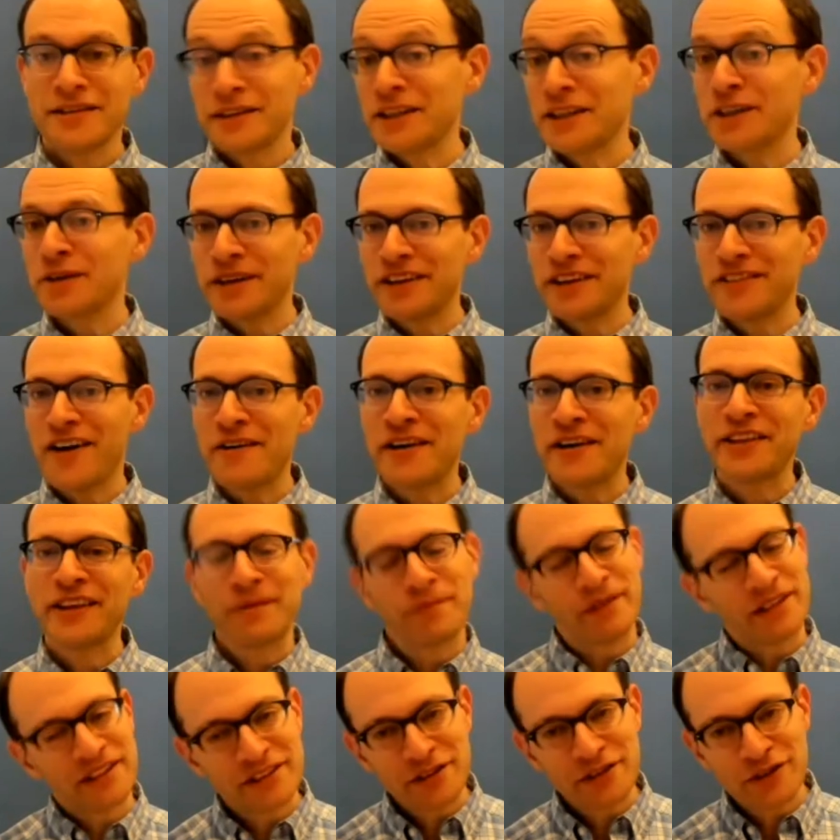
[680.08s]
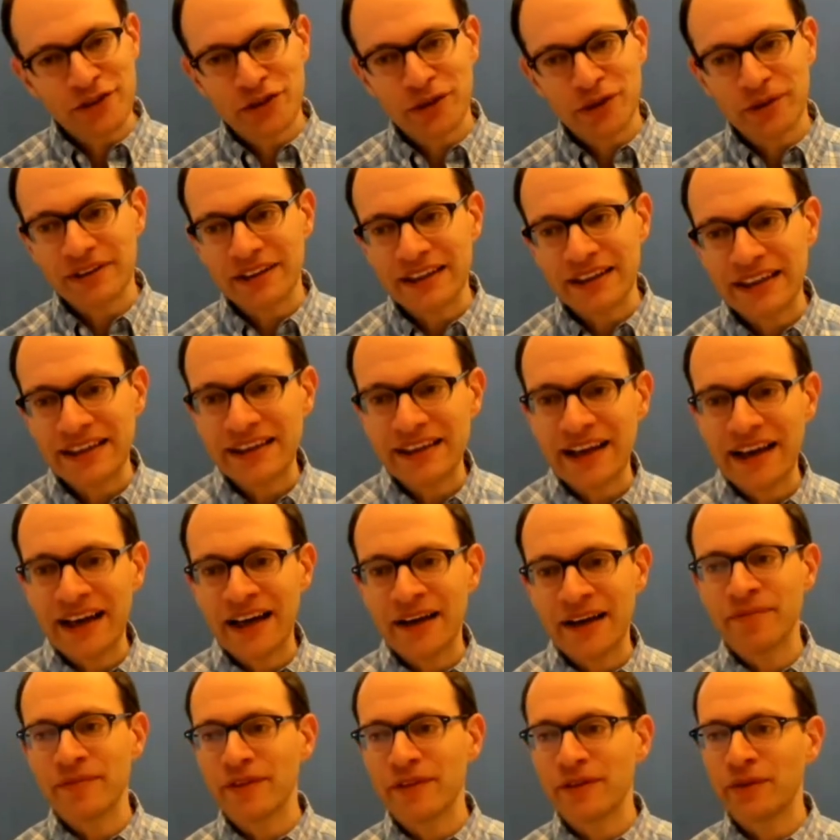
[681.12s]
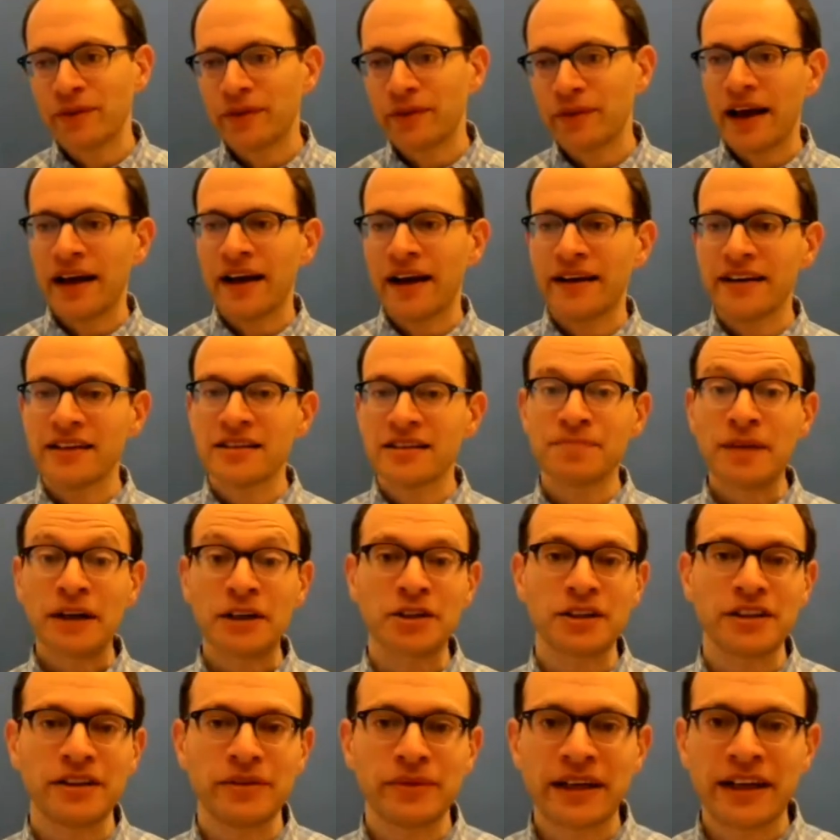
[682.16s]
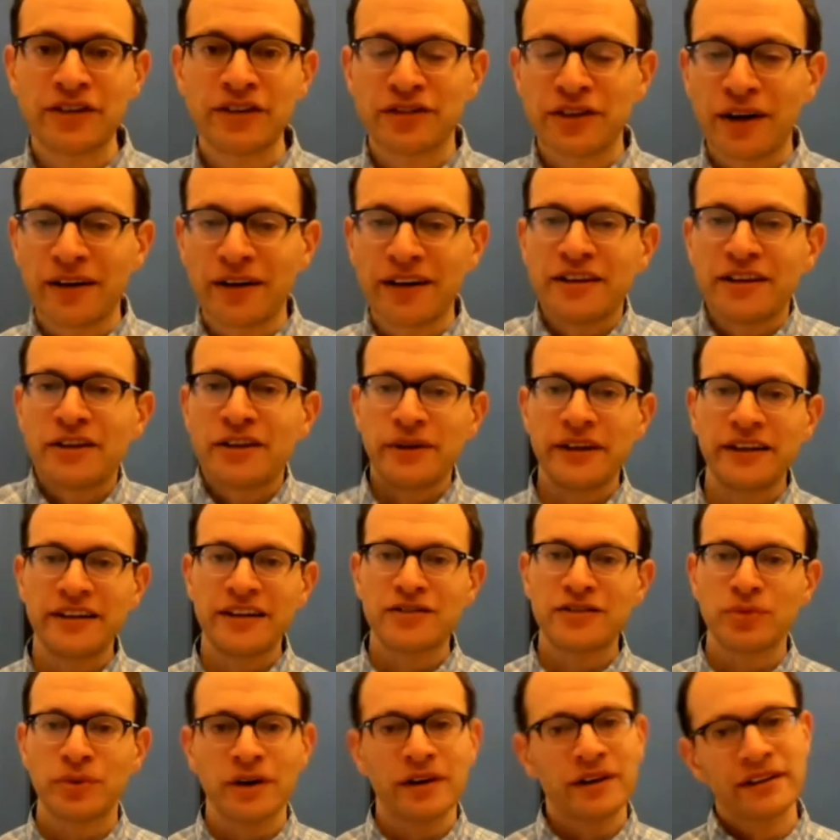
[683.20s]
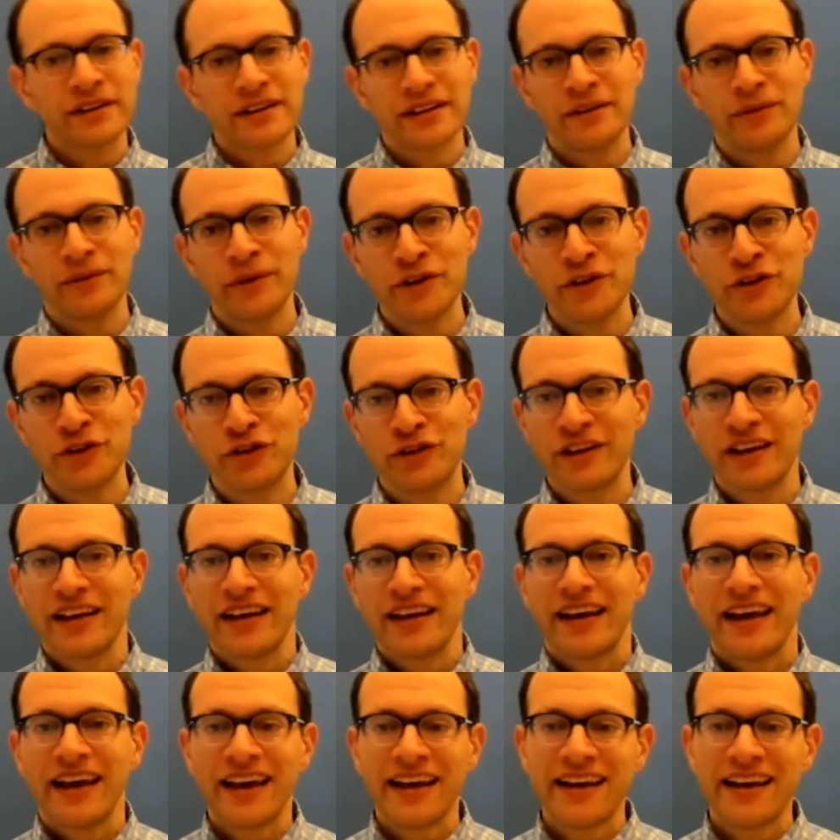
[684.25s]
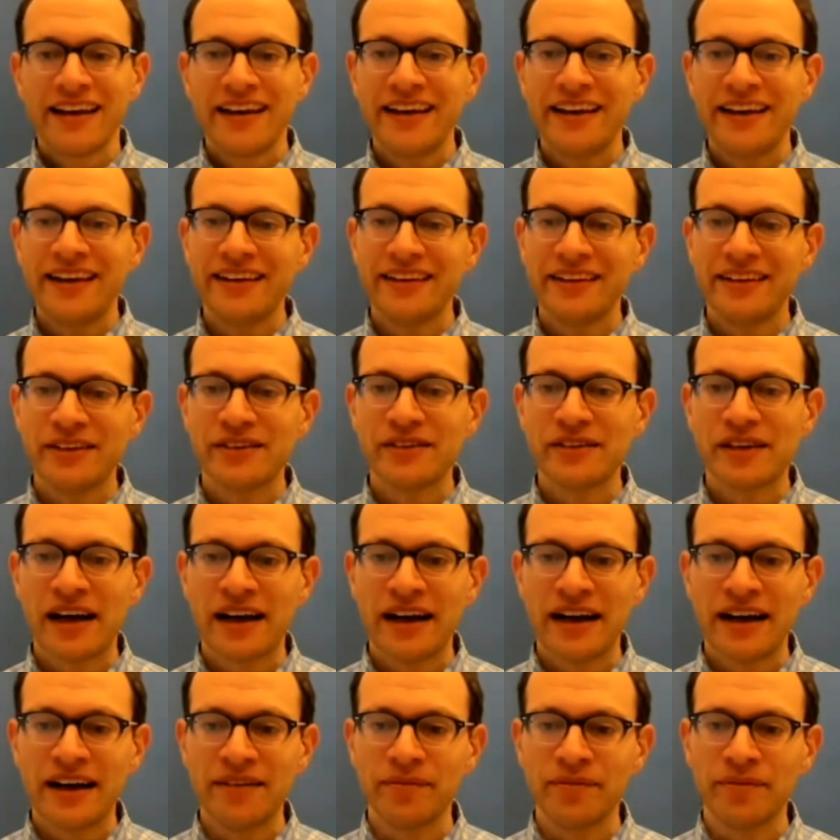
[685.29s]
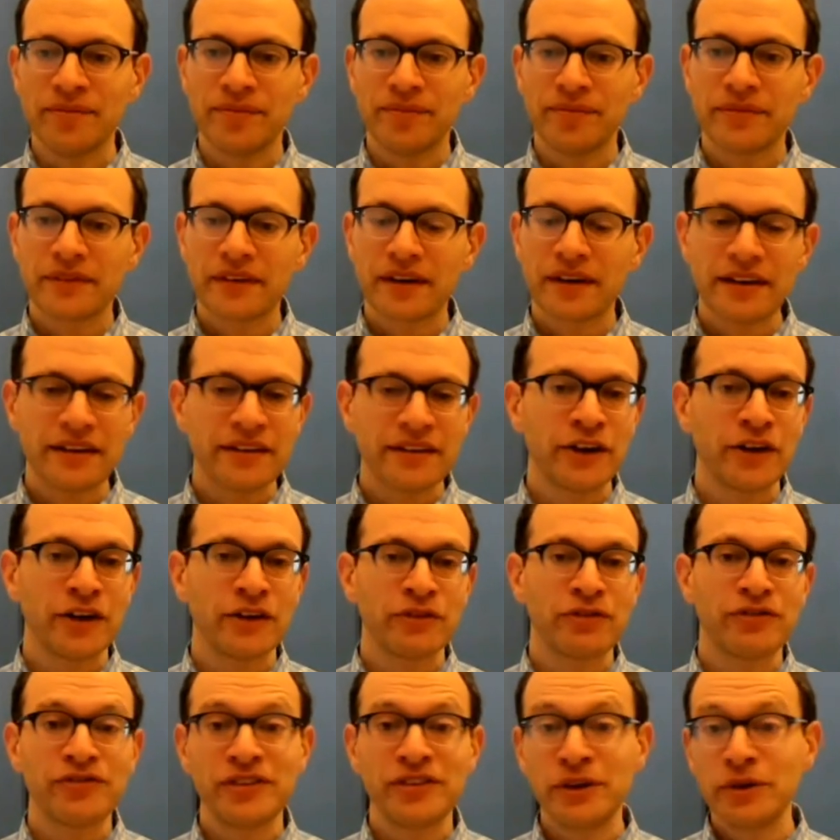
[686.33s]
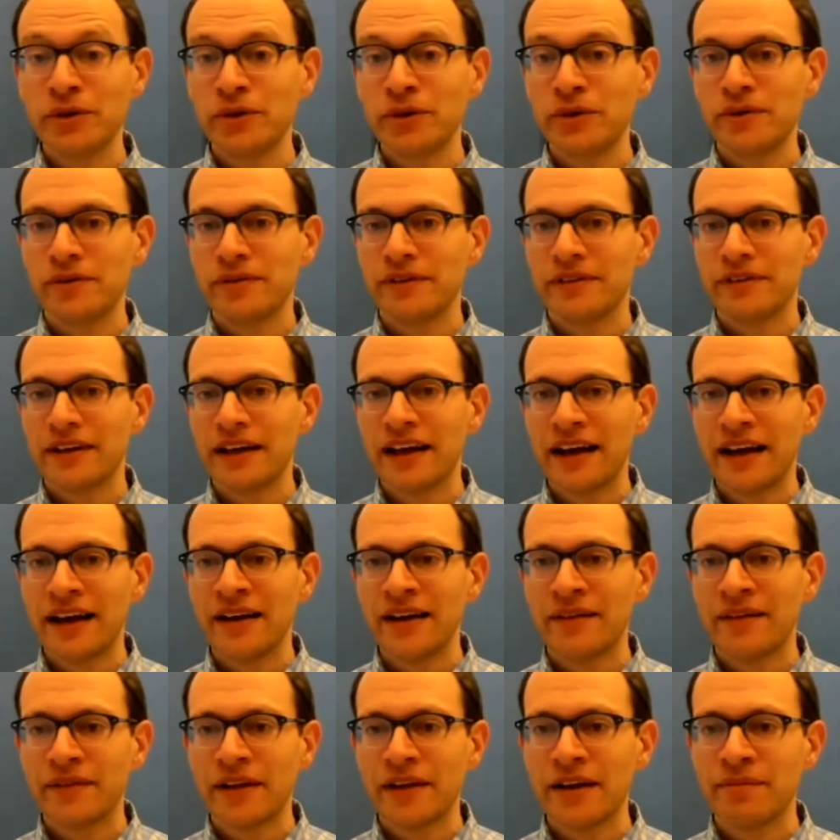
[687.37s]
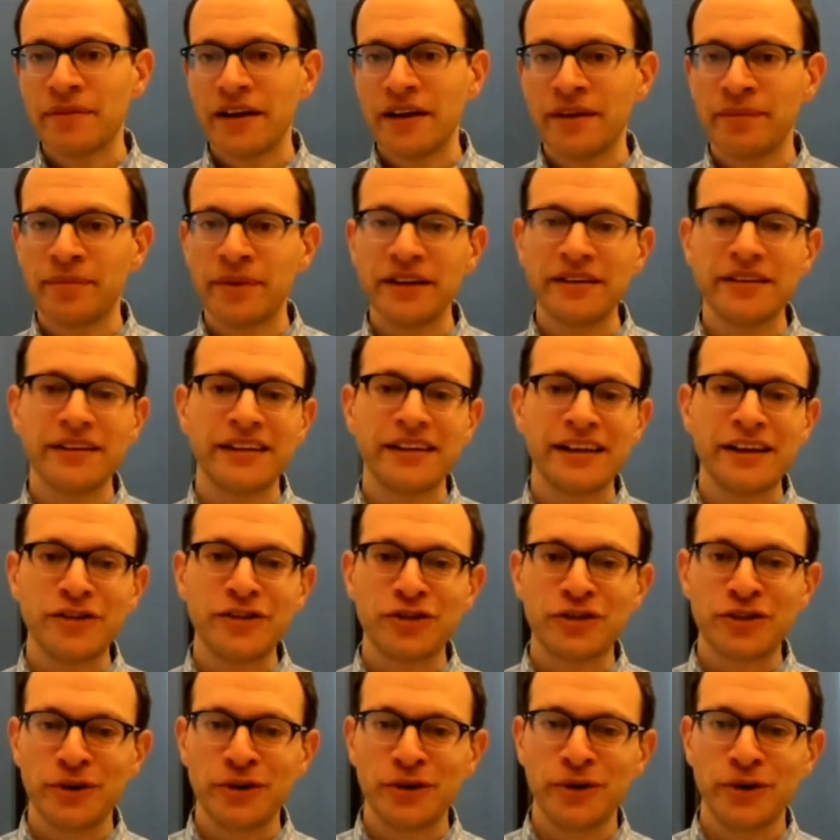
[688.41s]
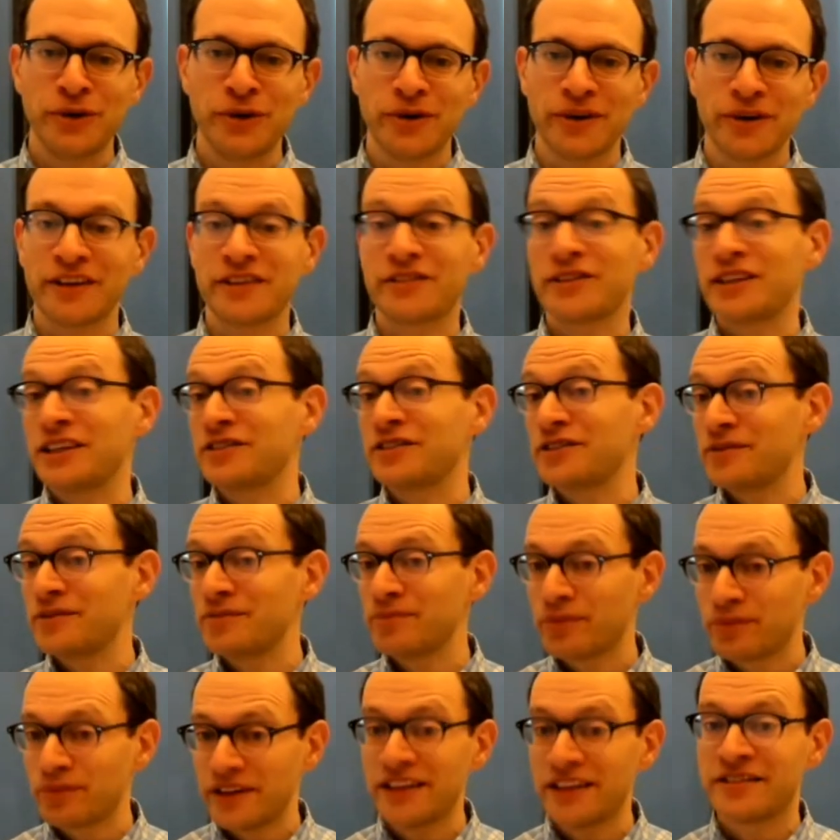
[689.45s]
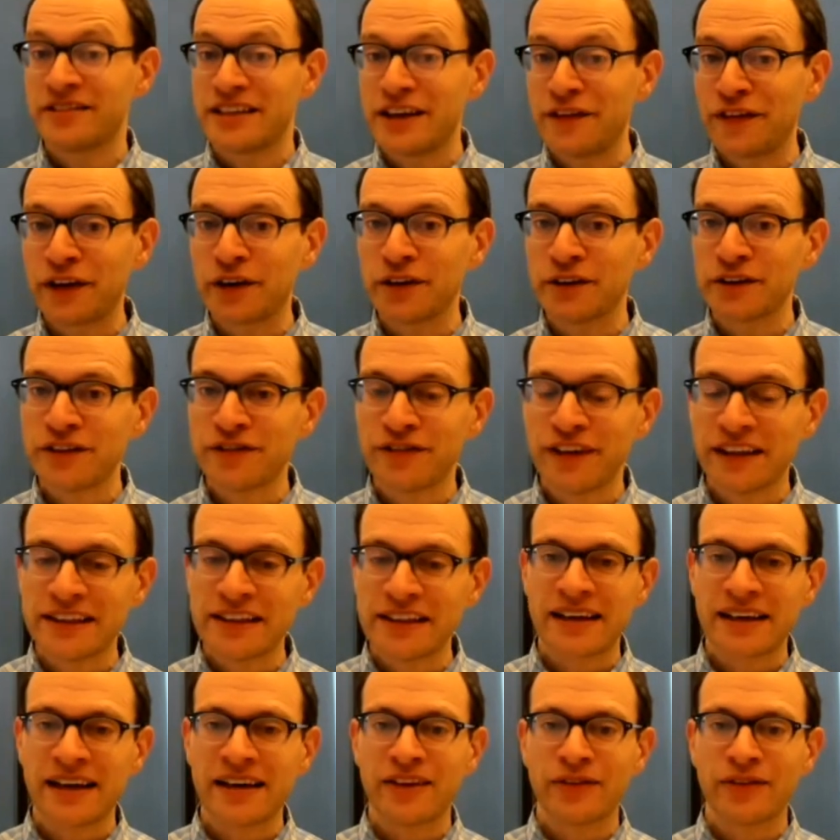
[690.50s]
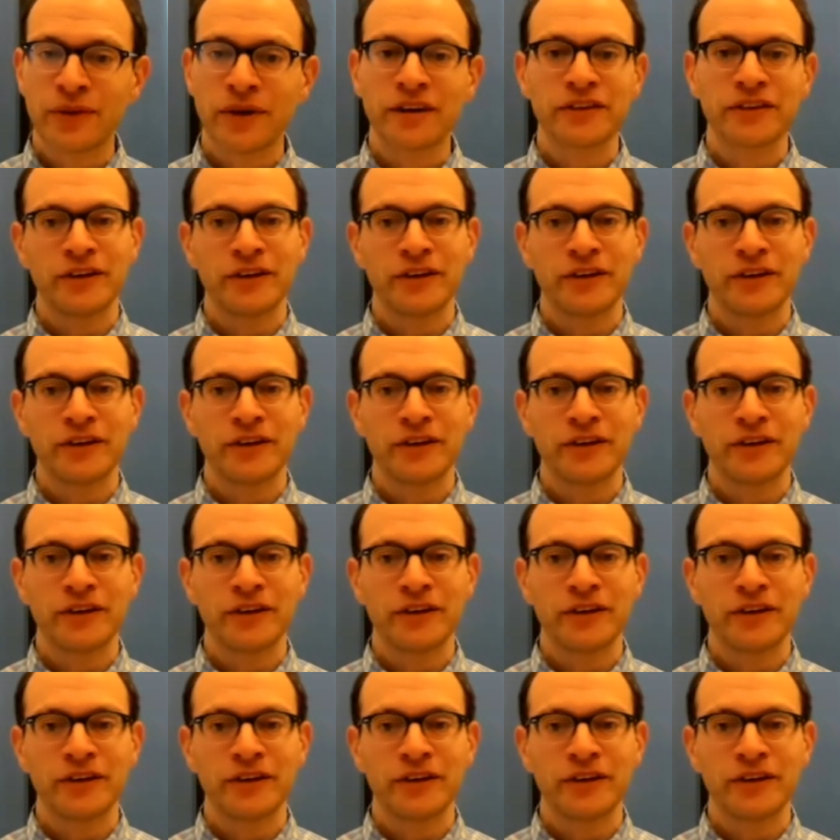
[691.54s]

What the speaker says: a little bit of everything, but certainly, especially when I started doing this work, it was there are few abilities to, or it's difficult to fund this kind of work.